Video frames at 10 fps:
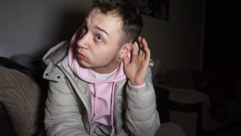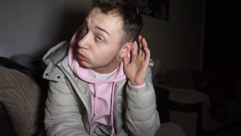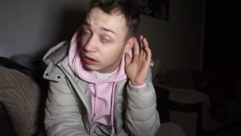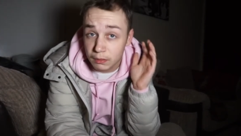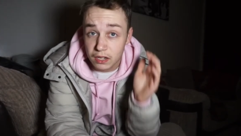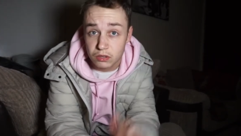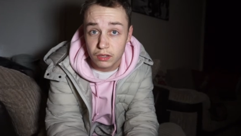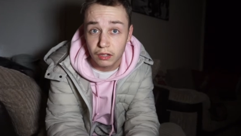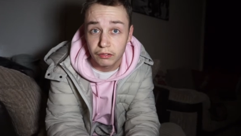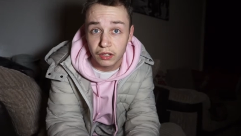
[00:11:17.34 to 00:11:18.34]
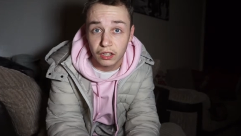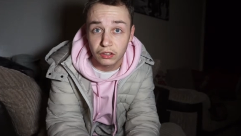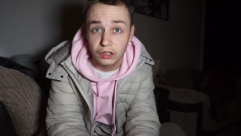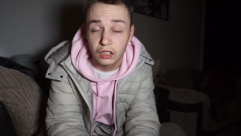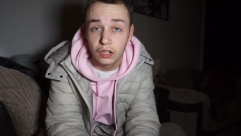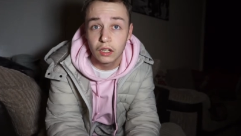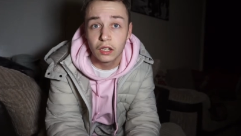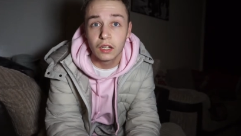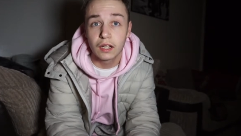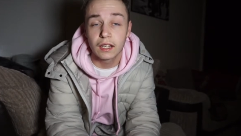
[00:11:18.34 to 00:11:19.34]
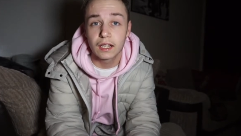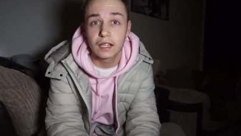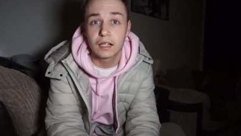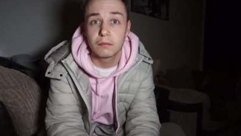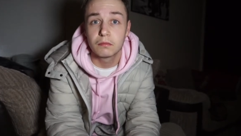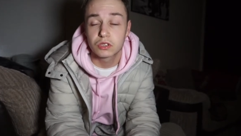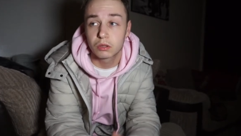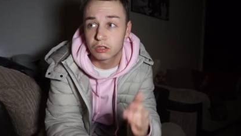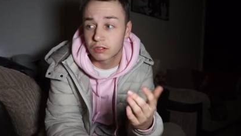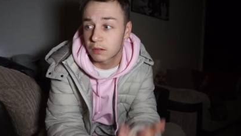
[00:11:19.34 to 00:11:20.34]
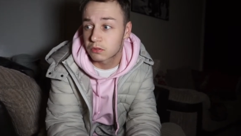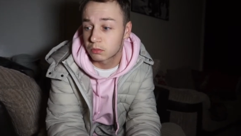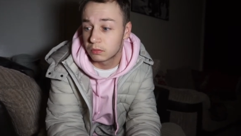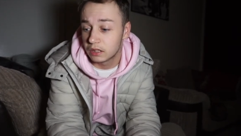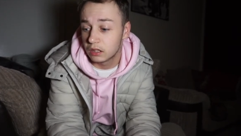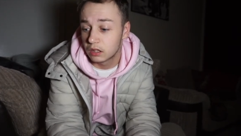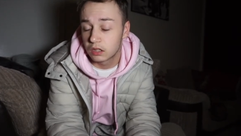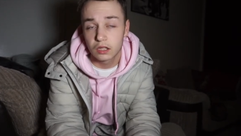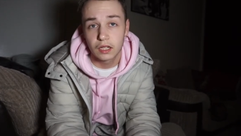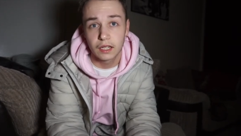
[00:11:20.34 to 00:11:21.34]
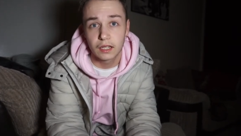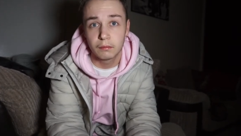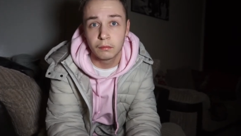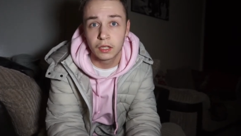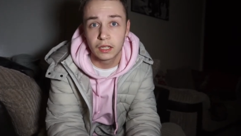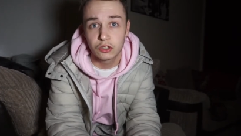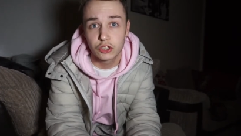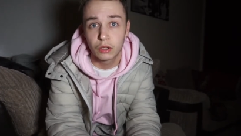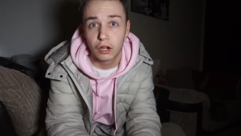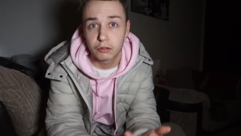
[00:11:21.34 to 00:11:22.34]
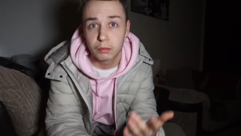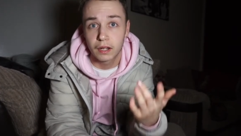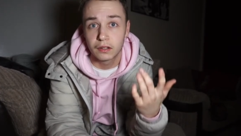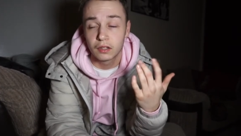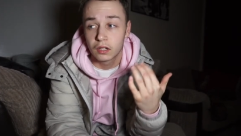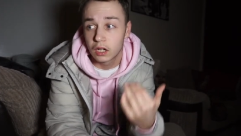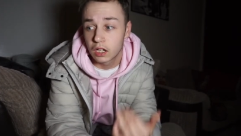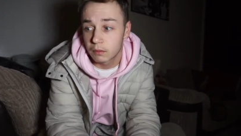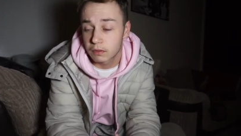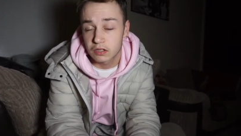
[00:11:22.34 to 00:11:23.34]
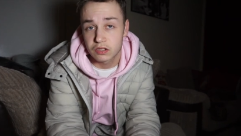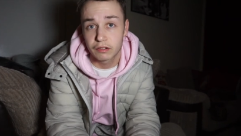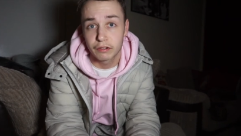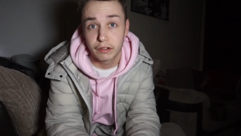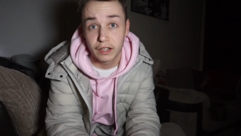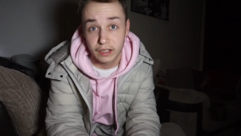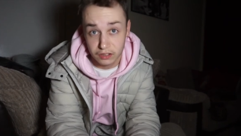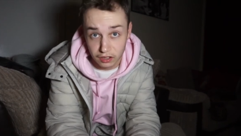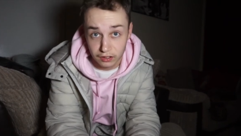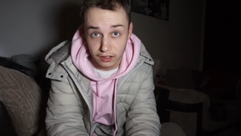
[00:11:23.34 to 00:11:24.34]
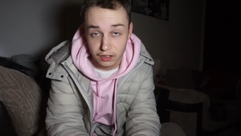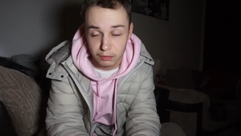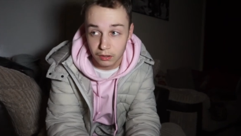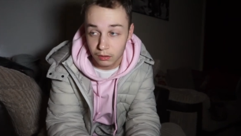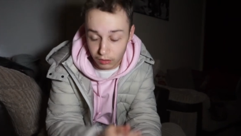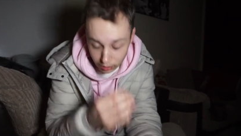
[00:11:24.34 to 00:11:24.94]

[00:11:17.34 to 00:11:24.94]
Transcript: twenty past twelve at night. Um, so I'm gonna grab something to eat, um, and then shoot off to bed because I have a very exciting day tomorrow.